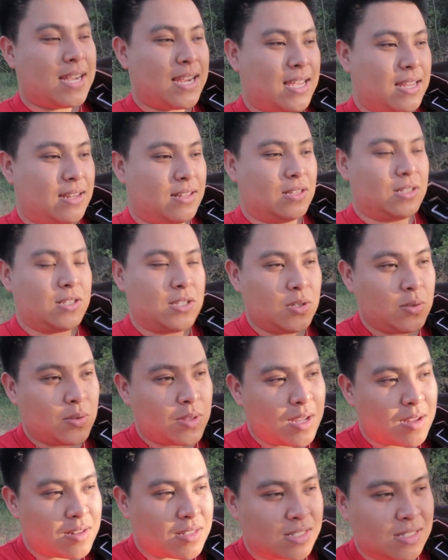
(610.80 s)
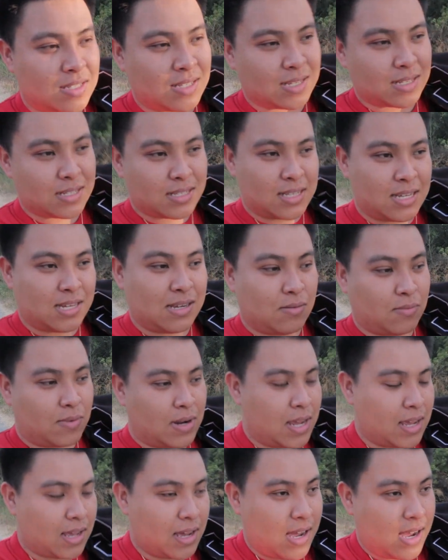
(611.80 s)
like in 2016
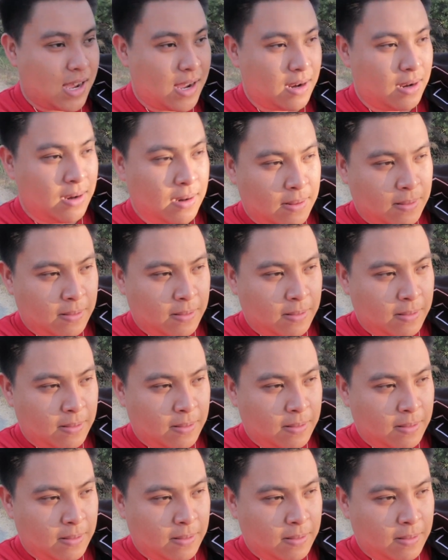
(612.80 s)
when I got